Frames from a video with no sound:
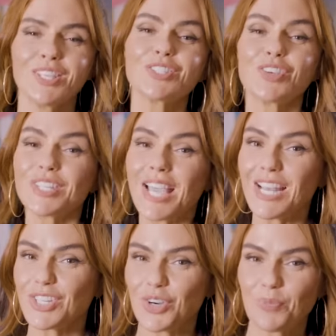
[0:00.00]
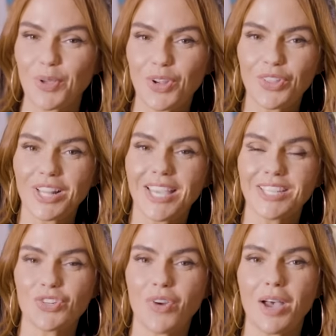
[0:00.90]
So to catch up on all the
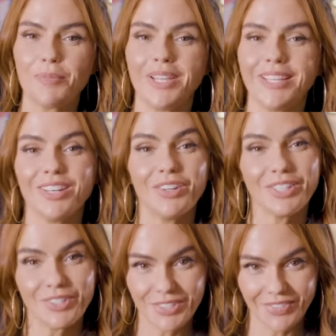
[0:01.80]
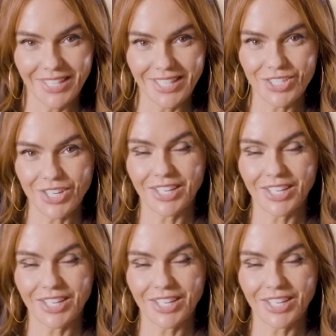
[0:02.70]
latest drama in the Hollyoaks village,